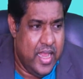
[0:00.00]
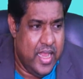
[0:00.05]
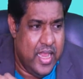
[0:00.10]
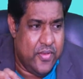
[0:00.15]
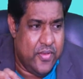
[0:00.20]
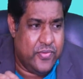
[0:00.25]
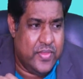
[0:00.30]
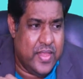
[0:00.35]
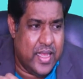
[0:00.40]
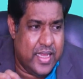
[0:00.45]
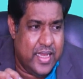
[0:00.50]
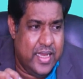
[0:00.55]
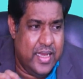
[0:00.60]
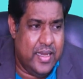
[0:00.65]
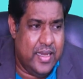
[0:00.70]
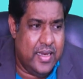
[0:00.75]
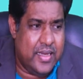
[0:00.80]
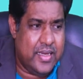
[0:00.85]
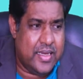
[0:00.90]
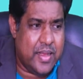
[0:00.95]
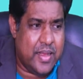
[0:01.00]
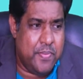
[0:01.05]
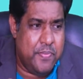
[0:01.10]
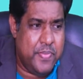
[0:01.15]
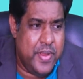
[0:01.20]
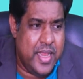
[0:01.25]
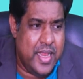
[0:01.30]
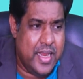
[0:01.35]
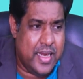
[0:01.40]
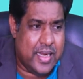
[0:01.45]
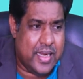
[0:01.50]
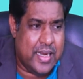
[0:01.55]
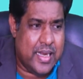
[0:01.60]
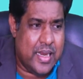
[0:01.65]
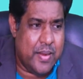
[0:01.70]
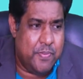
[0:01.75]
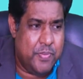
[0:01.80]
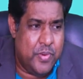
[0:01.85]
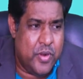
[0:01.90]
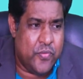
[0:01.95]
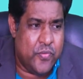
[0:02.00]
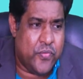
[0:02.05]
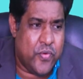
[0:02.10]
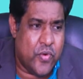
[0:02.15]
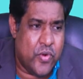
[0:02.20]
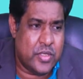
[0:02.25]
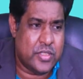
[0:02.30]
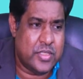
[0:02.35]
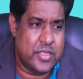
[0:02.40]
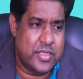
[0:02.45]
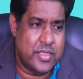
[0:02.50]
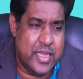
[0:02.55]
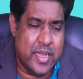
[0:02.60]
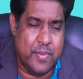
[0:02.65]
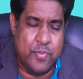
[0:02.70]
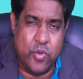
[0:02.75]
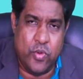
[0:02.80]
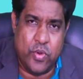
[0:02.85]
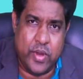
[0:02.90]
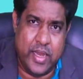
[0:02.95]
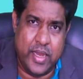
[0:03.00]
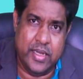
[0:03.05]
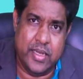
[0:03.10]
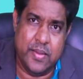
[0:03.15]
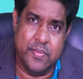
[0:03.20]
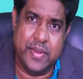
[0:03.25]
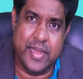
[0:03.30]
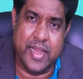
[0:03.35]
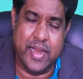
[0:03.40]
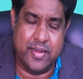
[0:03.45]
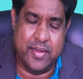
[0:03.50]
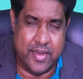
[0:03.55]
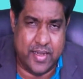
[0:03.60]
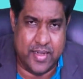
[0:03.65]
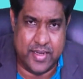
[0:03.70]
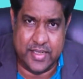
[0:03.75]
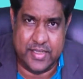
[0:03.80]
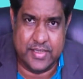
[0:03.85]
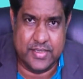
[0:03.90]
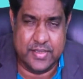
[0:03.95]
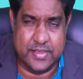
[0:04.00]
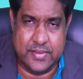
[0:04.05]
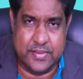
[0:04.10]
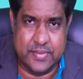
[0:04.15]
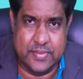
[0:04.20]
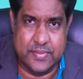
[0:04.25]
if the income being clubbed falls in the above income categories.